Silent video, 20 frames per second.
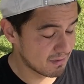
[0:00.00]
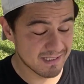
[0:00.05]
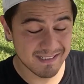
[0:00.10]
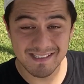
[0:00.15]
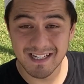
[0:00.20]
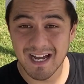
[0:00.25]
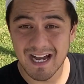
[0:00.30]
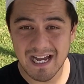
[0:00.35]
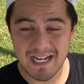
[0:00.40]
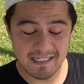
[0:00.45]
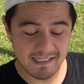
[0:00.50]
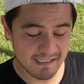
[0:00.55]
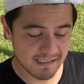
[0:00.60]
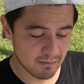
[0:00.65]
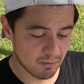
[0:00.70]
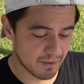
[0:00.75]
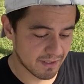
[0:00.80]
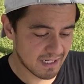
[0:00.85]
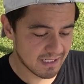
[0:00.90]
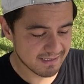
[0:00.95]

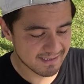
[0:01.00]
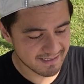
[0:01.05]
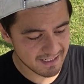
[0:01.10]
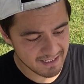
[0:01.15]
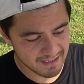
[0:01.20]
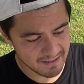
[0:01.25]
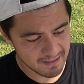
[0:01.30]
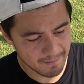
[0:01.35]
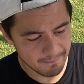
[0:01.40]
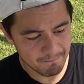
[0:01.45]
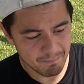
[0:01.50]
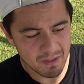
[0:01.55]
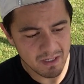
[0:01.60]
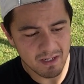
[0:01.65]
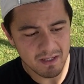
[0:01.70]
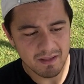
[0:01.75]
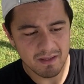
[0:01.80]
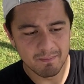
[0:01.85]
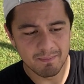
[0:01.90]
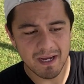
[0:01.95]
Besides, what I said,
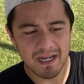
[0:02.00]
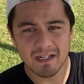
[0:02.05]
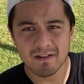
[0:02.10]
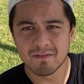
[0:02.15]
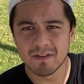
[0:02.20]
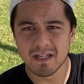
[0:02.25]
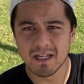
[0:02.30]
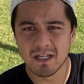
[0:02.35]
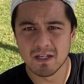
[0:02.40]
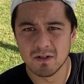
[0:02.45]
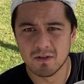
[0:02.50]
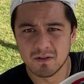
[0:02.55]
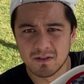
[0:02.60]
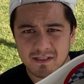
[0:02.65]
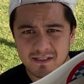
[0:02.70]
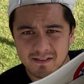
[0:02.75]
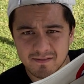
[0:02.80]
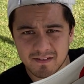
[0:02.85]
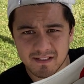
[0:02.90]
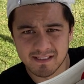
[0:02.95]
the back of the heel,
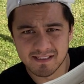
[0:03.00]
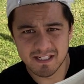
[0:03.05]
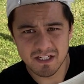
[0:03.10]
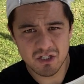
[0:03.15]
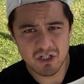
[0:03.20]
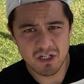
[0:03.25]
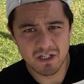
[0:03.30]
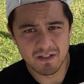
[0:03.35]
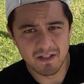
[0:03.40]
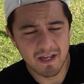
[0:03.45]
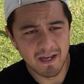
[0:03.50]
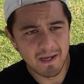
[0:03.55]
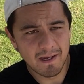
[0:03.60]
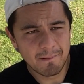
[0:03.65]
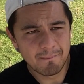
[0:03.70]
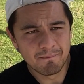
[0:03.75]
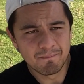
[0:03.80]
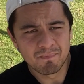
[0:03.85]
because of the stitching there,